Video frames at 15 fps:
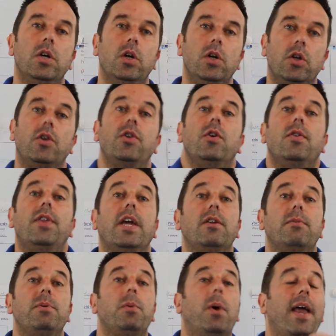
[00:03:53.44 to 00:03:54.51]
the two things,
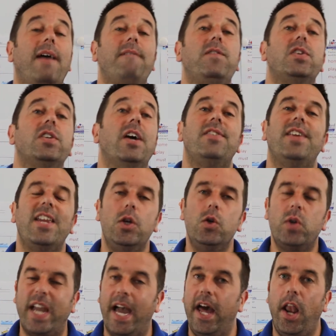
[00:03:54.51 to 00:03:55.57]
but you want to emphasize that you
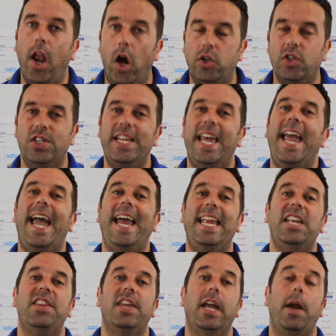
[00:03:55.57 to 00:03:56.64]
cannot say
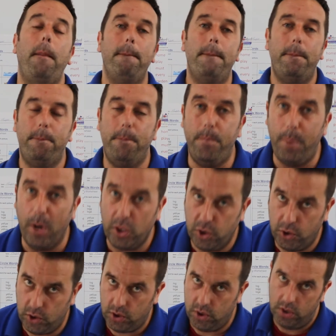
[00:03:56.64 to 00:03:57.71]
anything.
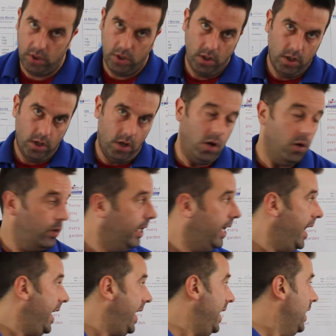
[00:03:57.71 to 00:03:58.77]
But,
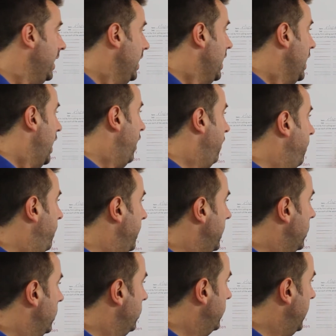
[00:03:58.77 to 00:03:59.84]
okay, if we
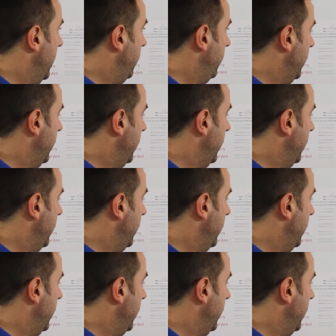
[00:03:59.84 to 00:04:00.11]
go down